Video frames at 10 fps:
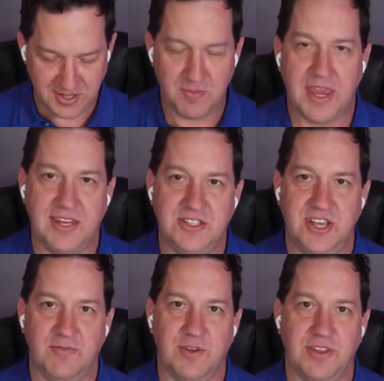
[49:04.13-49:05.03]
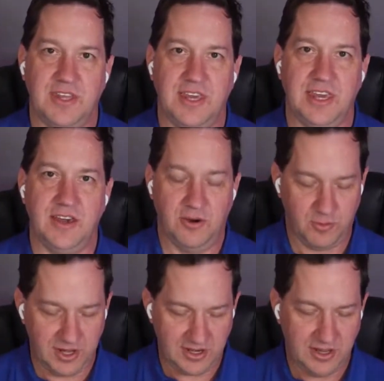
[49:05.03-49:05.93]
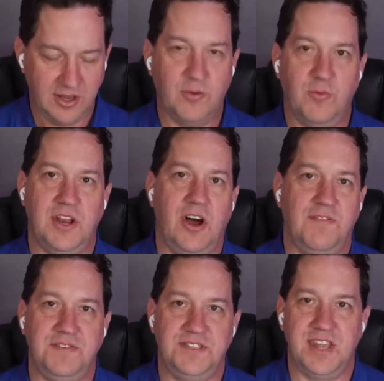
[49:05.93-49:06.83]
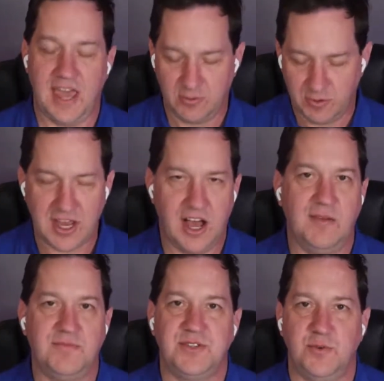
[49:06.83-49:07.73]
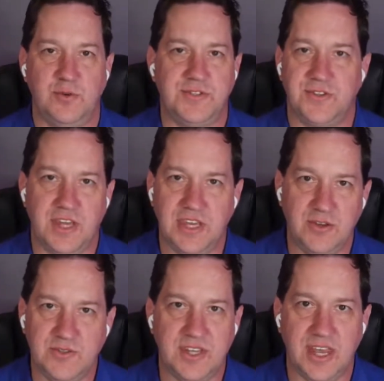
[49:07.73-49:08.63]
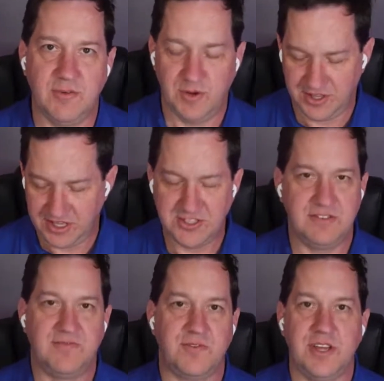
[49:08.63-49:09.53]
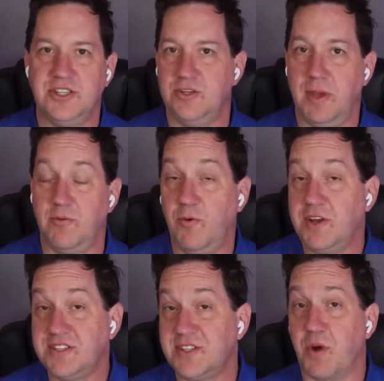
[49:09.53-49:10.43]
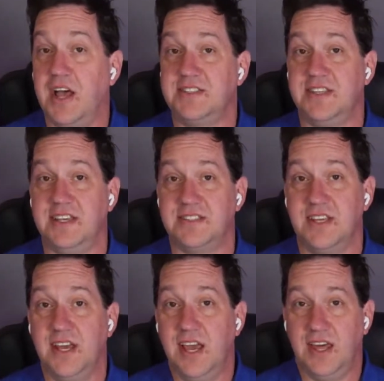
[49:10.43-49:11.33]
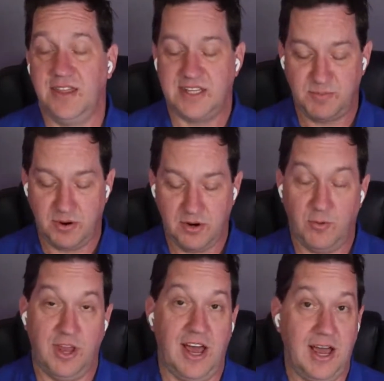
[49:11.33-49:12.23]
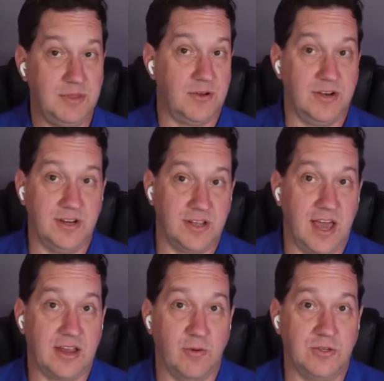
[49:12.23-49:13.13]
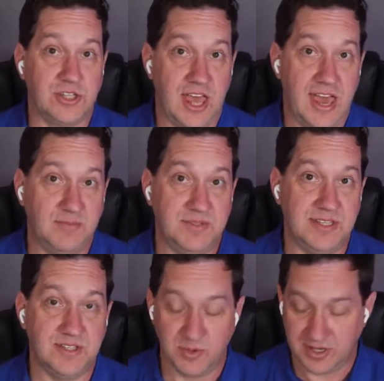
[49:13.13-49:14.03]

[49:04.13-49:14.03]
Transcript: to manage everything. What Office stack, what comms tools are they using? What are they using for issue management? What is the process? That's part of what I'm learning on Cockroach Labs. Is